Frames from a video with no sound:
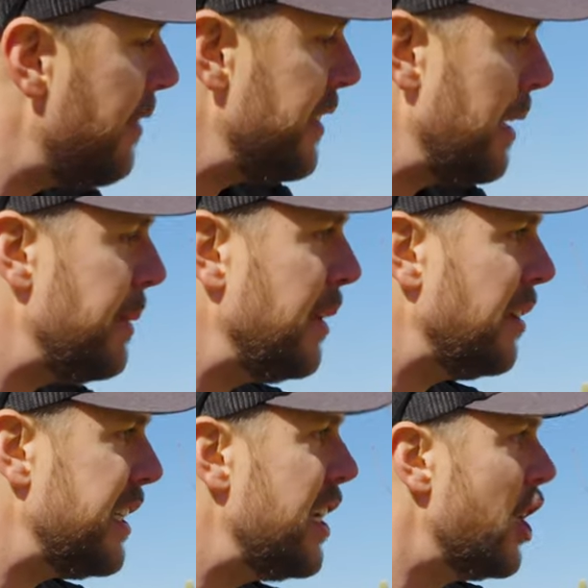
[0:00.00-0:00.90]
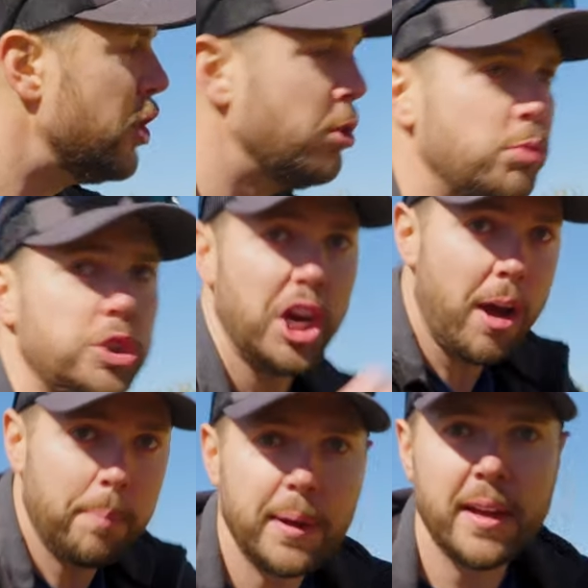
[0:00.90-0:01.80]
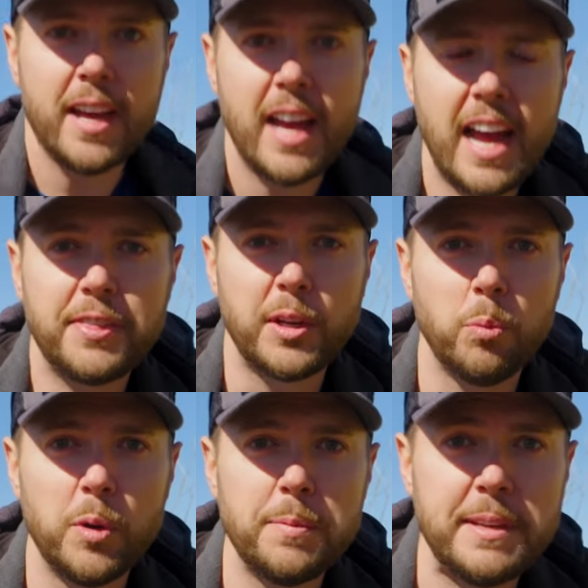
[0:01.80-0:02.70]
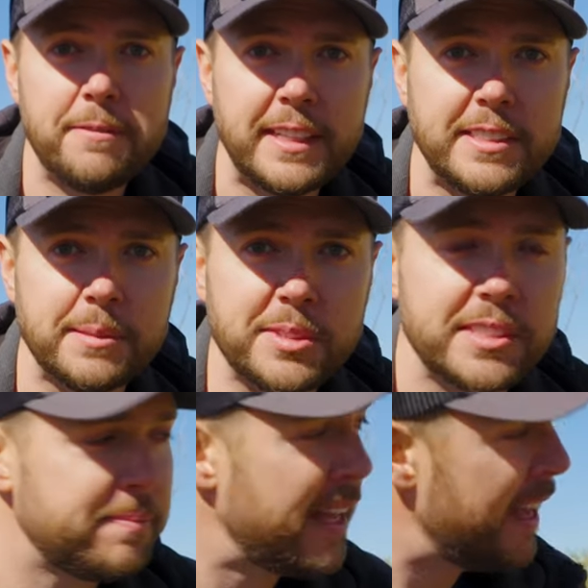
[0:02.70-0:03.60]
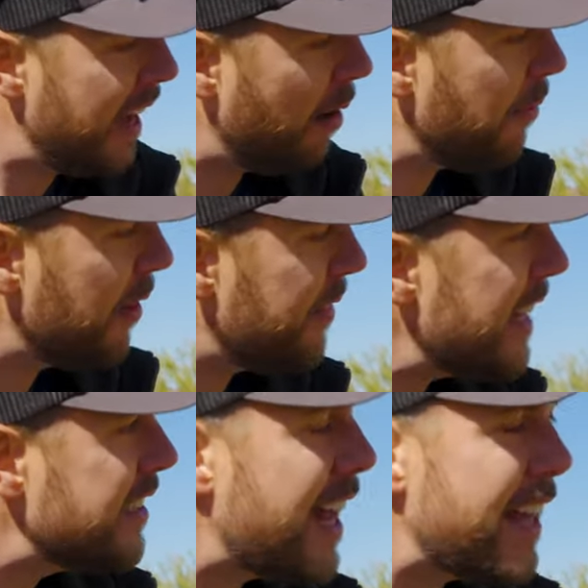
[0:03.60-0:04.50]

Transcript: have the ability to jump at their would-be victims. However, that's